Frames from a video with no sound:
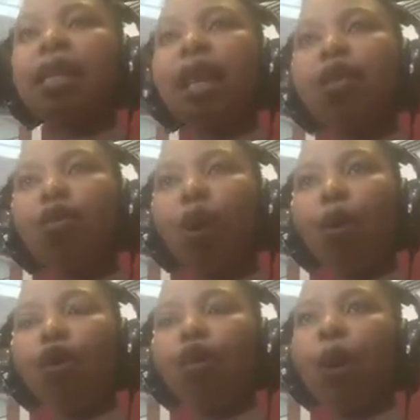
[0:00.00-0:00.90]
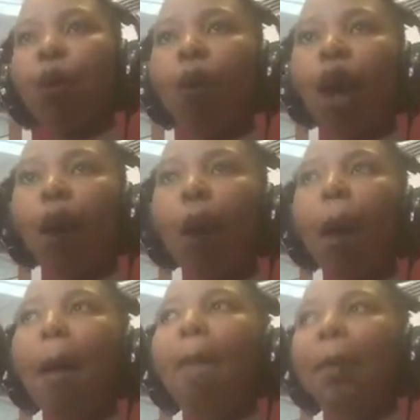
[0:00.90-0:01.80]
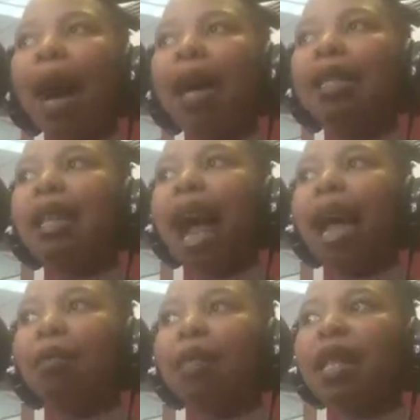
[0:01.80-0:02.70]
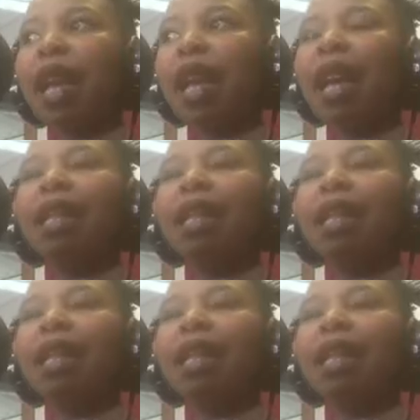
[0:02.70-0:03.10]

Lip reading: there's nothing wrong with doing well. But I'm saying